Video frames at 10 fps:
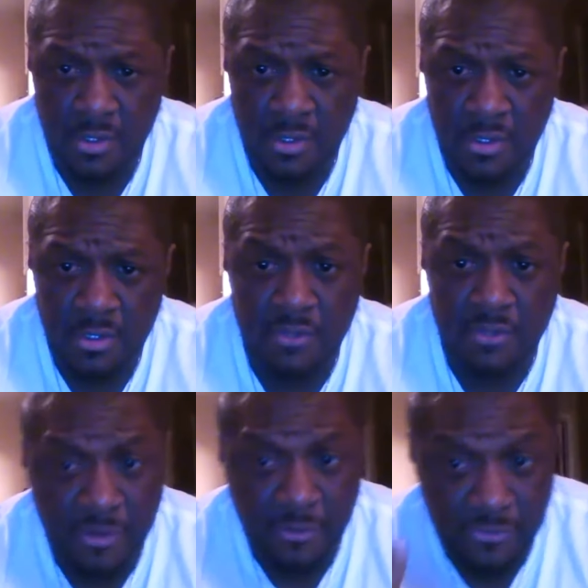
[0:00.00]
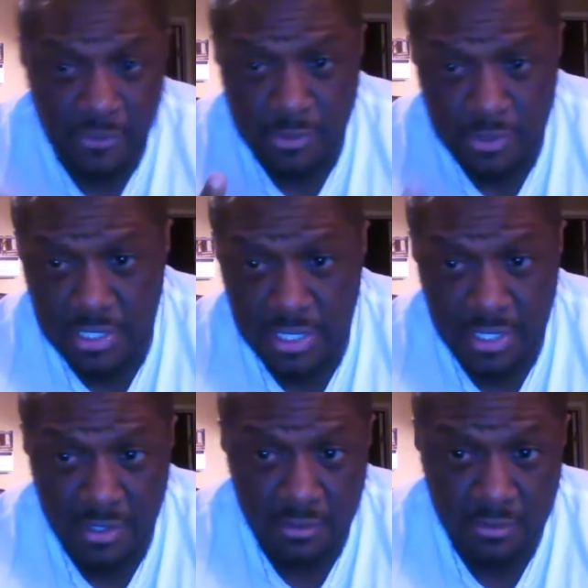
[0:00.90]
The very first king
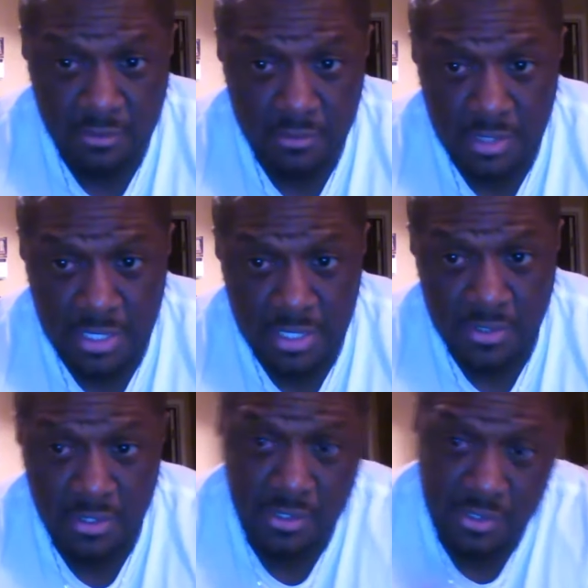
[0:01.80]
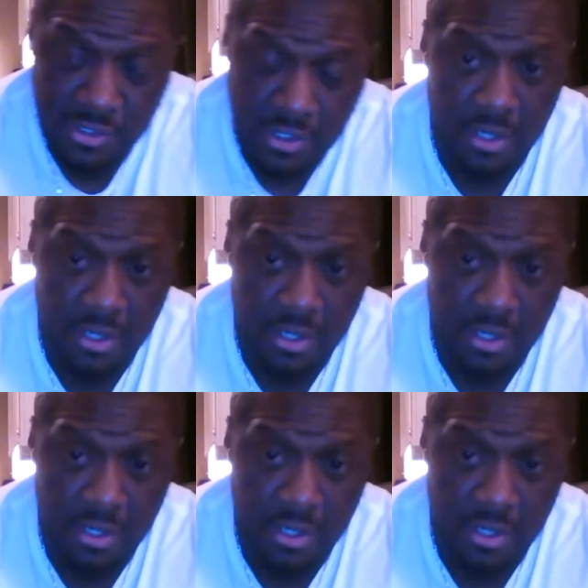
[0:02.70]
is Ausar,